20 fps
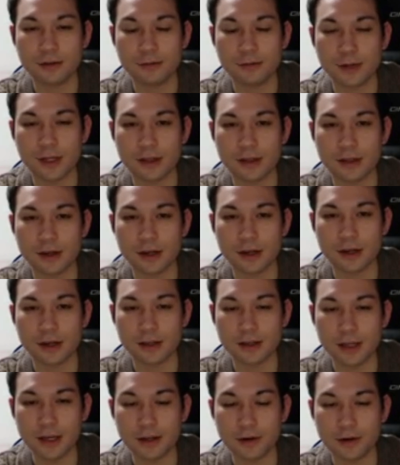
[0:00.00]
when
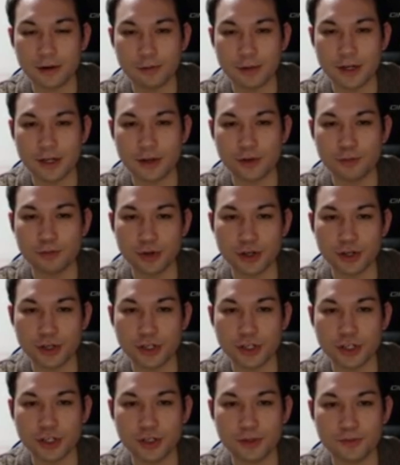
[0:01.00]
later when you
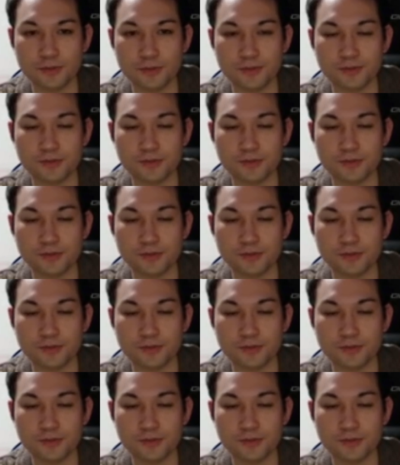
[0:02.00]
push.